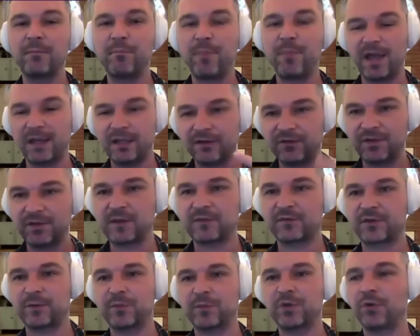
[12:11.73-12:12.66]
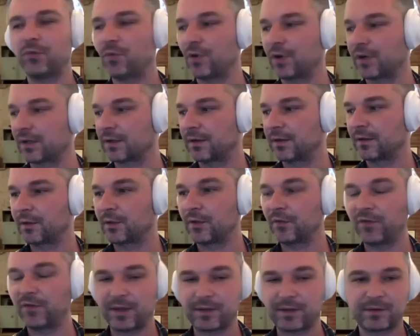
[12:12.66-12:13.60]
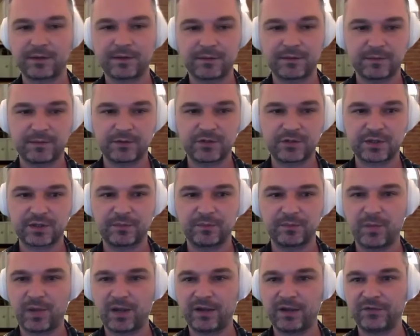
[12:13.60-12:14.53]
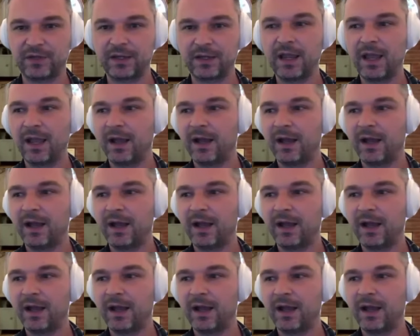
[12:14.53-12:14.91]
benefits from your work. So that's just my thing.